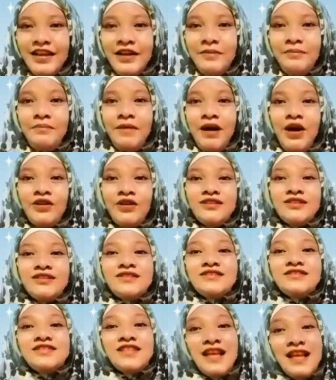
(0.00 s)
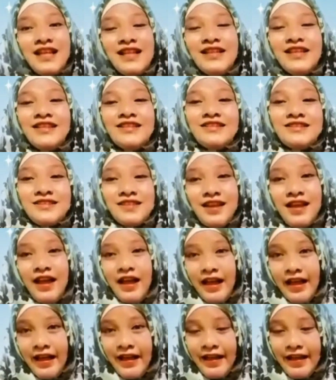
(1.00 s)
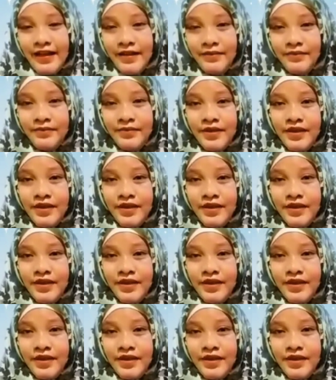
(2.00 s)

about telling time,